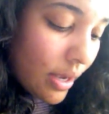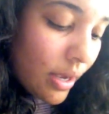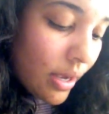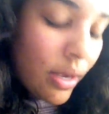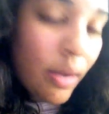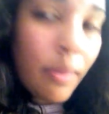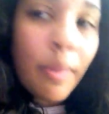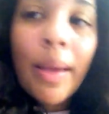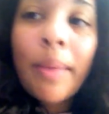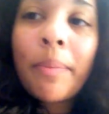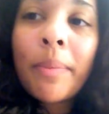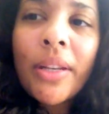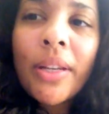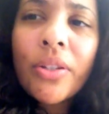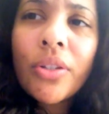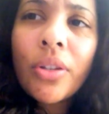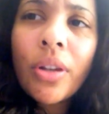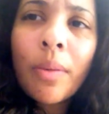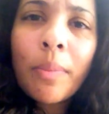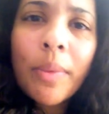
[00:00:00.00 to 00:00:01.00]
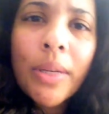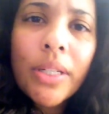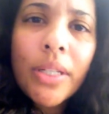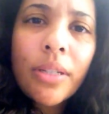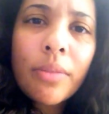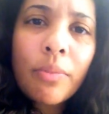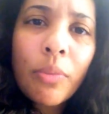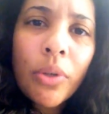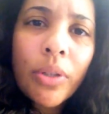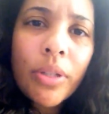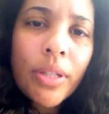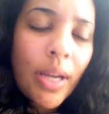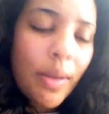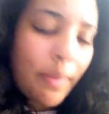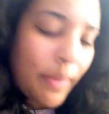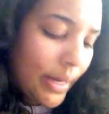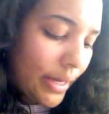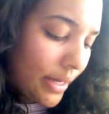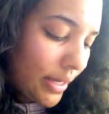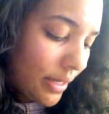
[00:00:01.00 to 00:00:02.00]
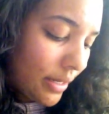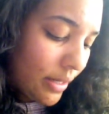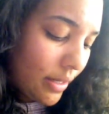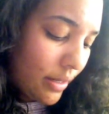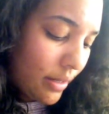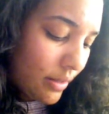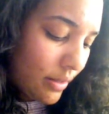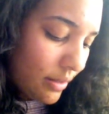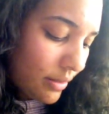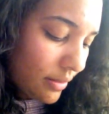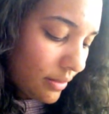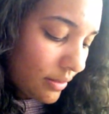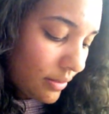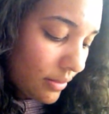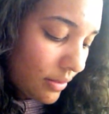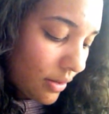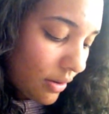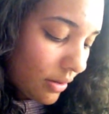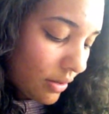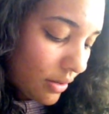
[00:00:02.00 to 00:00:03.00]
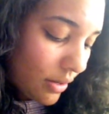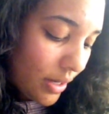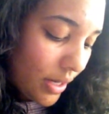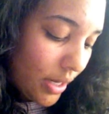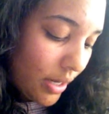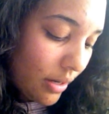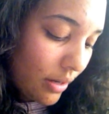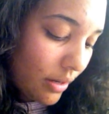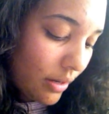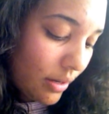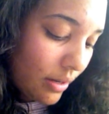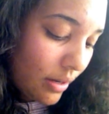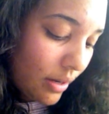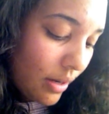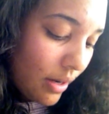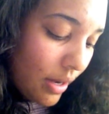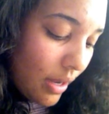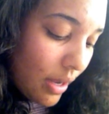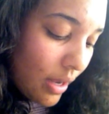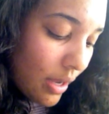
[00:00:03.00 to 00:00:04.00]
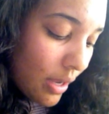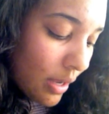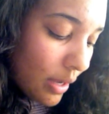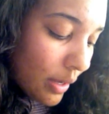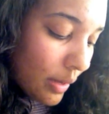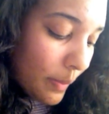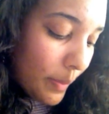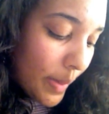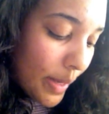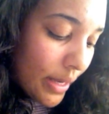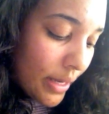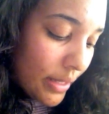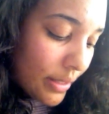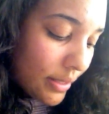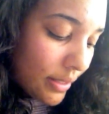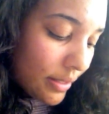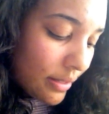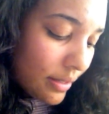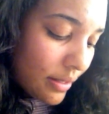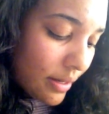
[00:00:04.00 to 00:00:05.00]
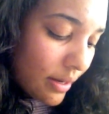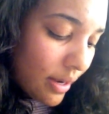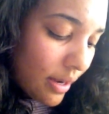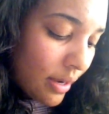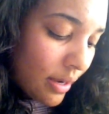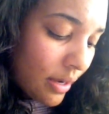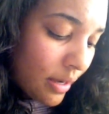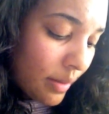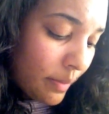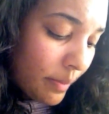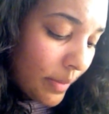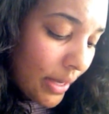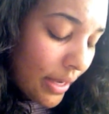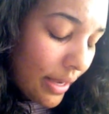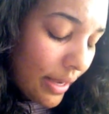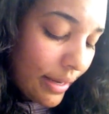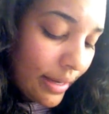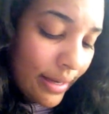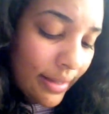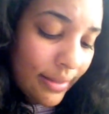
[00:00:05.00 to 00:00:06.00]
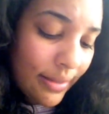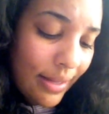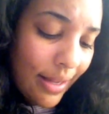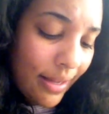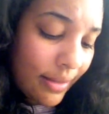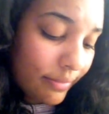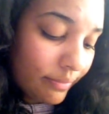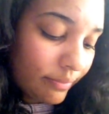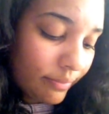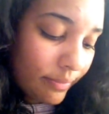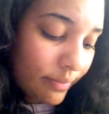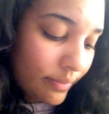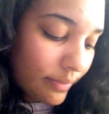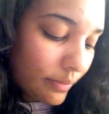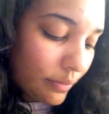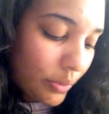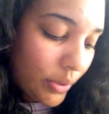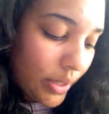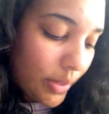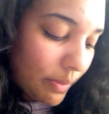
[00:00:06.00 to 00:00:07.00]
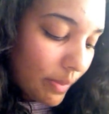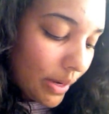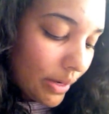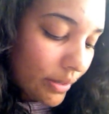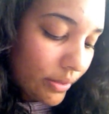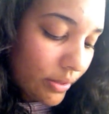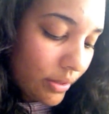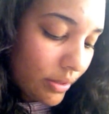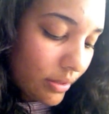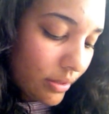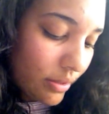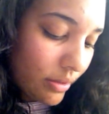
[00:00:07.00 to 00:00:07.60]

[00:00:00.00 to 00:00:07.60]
I'm not sure how much more time I can talk on here, but I guess that pretty much